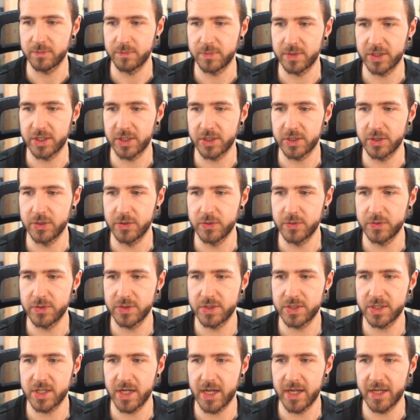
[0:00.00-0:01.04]
being
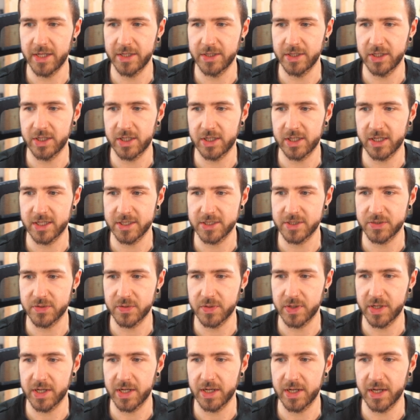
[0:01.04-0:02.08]
used and the
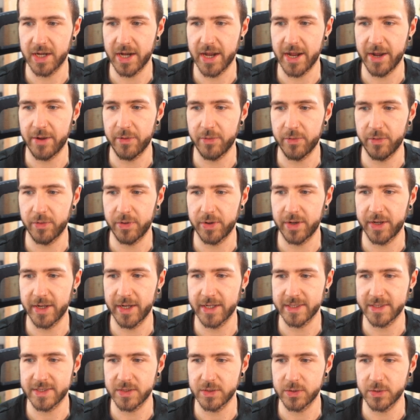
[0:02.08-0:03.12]
clustering now
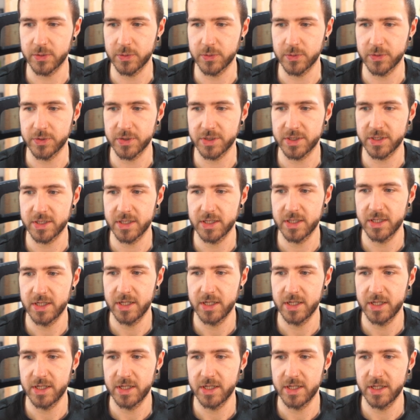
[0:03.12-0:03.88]
gets used